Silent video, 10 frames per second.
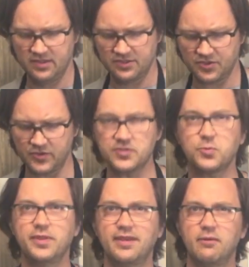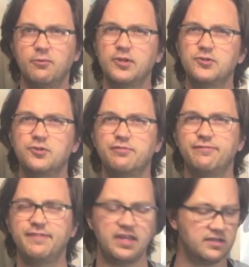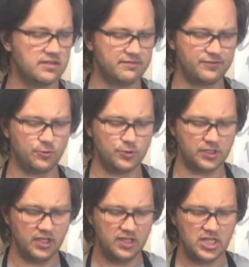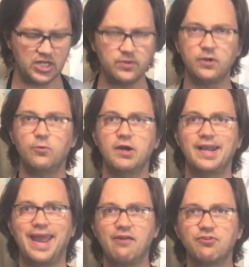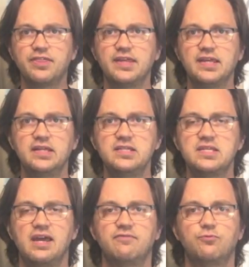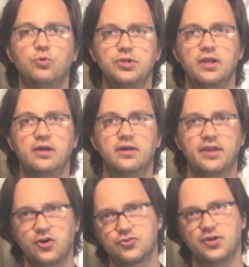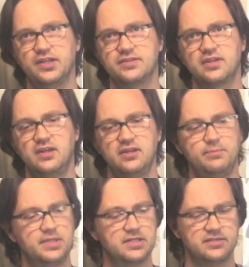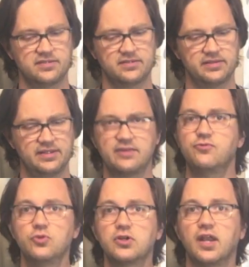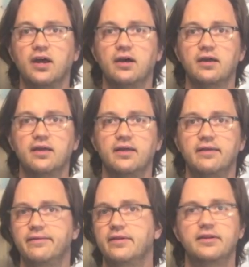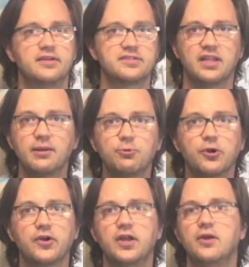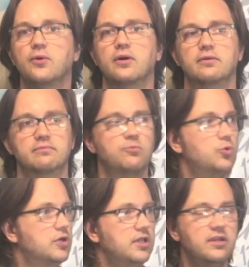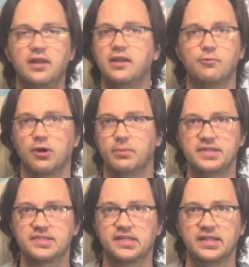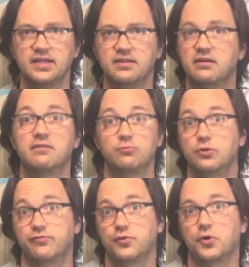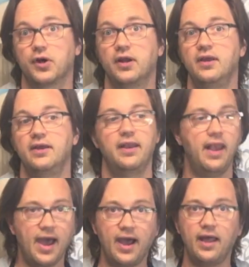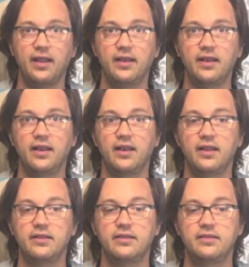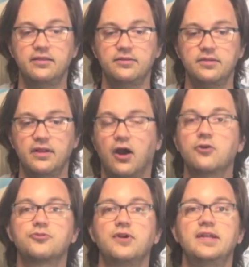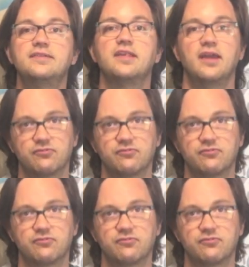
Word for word: So that's one thing when you're doing uh, faux wood, you don't want everything to have wood, uh, the hard grains. Because like if you look in a, uh, in a nice library or wood anywhere, basically, uh, wood floor, not the, the hard grain isn't